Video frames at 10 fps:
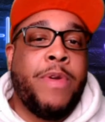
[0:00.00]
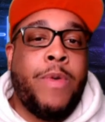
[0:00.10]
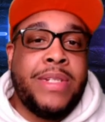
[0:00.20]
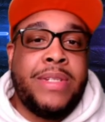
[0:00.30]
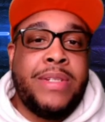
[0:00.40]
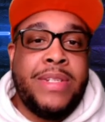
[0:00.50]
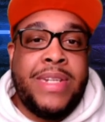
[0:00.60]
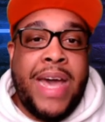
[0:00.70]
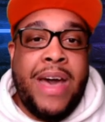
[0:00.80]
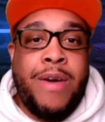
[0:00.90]
of questions
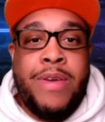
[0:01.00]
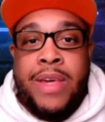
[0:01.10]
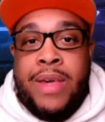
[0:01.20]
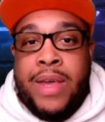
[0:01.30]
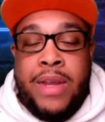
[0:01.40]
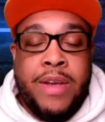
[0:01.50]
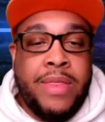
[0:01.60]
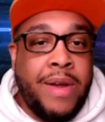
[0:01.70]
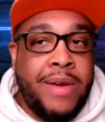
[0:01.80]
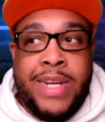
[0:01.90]
now in your
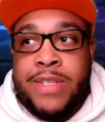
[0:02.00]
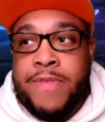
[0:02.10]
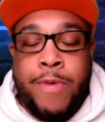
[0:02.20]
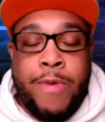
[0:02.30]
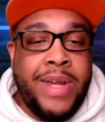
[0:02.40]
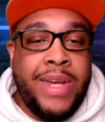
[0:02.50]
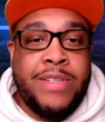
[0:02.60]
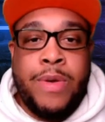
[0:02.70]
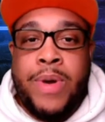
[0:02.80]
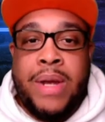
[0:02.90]
30s and
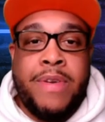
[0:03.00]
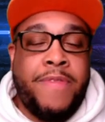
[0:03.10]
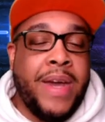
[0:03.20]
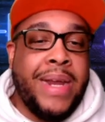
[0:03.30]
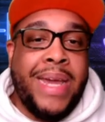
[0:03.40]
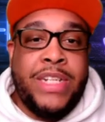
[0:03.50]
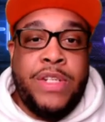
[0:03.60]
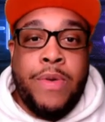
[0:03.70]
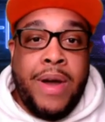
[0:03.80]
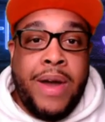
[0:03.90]
40s or whatever fucking age
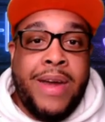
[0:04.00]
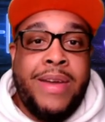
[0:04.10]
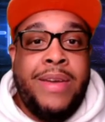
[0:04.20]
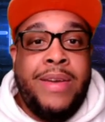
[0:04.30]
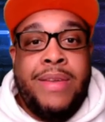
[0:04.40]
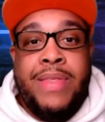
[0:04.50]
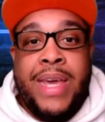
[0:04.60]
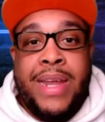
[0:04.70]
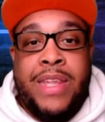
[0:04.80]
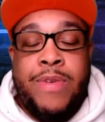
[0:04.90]
you are,
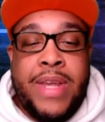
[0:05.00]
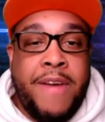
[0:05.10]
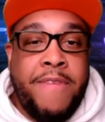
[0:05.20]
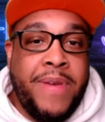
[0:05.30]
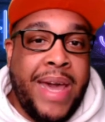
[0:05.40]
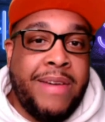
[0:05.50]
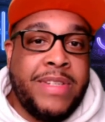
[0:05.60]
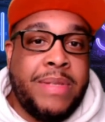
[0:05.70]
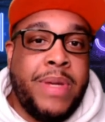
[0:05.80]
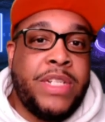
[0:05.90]
then you definitely have
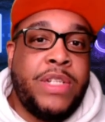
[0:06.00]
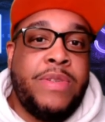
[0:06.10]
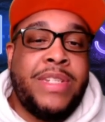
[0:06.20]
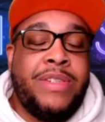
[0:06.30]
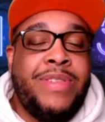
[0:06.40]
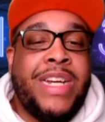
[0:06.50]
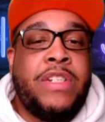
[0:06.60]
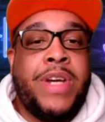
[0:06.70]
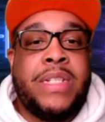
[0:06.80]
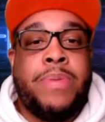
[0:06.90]
some issues that you need to
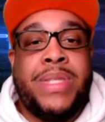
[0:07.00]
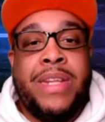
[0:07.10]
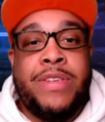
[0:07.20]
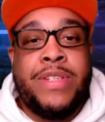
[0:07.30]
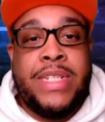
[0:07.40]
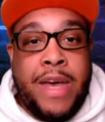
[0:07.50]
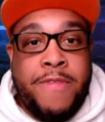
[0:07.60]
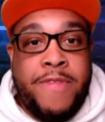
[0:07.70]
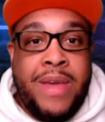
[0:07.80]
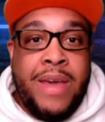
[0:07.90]
address within
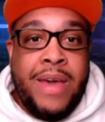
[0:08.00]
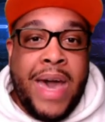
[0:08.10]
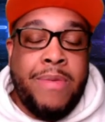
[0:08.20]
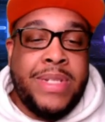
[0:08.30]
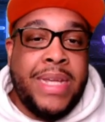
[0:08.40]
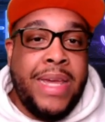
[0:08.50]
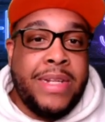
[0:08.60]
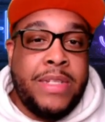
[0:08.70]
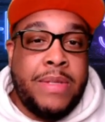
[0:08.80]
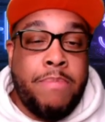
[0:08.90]
yourself. I would say
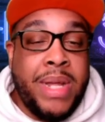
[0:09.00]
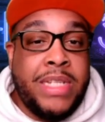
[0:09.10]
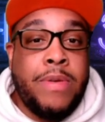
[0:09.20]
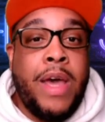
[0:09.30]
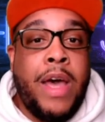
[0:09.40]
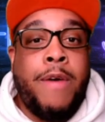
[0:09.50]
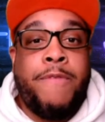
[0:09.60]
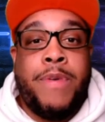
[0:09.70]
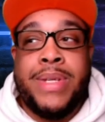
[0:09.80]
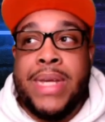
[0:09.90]
get some mental
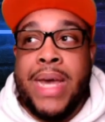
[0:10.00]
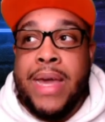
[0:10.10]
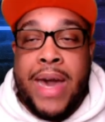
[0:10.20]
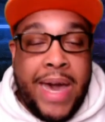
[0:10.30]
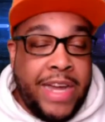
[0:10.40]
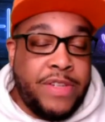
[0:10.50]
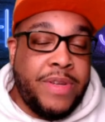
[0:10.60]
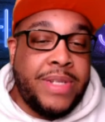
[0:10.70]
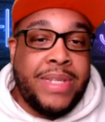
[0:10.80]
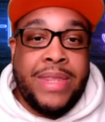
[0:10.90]
help from a
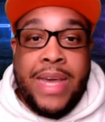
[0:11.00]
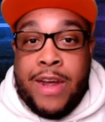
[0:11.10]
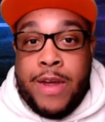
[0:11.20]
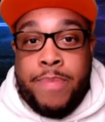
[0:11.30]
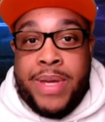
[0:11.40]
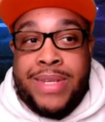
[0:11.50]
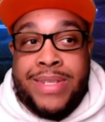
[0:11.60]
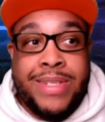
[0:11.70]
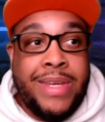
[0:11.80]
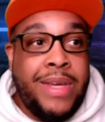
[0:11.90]
psychiatrist, a
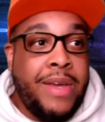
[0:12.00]
therapist,